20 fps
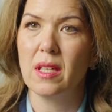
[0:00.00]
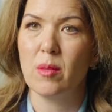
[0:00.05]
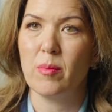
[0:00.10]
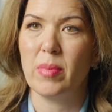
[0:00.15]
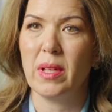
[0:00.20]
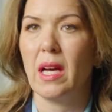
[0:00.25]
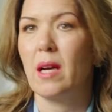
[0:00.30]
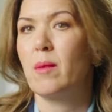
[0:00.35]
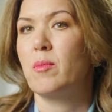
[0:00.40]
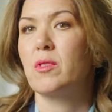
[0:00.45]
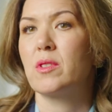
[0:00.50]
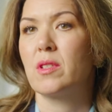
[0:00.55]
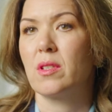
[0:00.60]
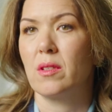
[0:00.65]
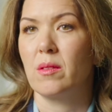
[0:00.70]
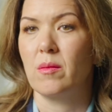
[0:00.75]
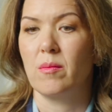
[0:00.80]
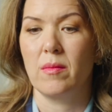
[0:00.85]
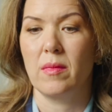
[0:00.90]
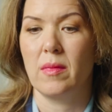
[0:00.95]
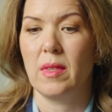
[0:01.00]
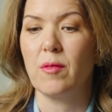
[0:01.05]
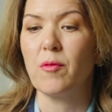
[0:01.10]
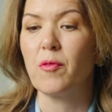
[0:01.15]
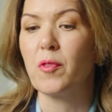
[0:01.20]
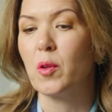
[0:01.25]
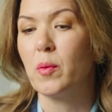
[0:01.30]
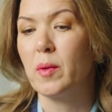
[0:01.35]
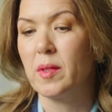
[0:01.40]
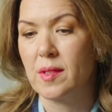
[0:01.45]
be able to
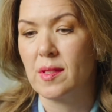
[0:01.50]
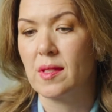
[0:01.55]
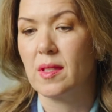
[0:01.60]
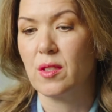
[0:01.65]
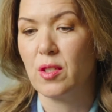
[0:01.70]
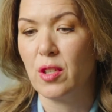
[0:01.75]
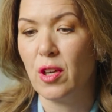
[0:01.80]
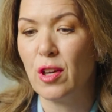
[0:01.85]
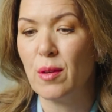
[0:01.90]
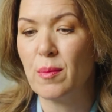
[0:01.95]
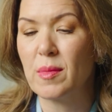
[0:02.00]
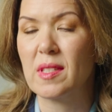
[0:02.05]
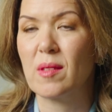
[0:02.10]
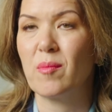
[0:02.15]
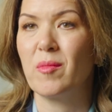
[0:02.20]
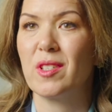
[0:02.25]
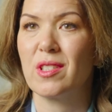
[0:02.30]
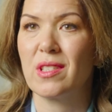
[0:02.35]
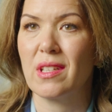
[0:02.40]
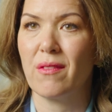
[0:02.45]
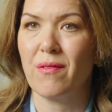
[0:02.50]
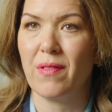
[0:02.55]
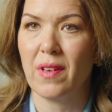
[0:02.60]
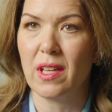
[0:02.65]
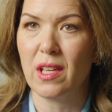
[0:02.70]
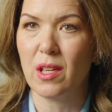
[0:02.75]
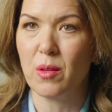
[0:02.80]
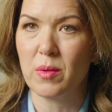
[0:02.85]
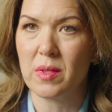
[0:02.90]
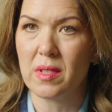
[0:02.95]
influence the terms on which that
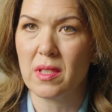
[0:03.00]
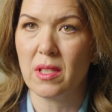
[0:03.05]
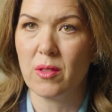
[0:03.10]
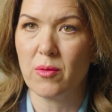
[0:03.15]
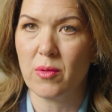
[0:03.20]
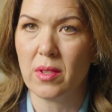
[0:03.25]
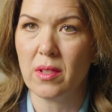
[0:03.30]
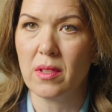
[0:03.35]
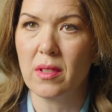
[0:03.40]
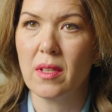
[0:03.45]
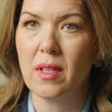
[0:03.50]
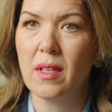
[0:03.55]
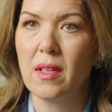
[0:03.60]
funding was given.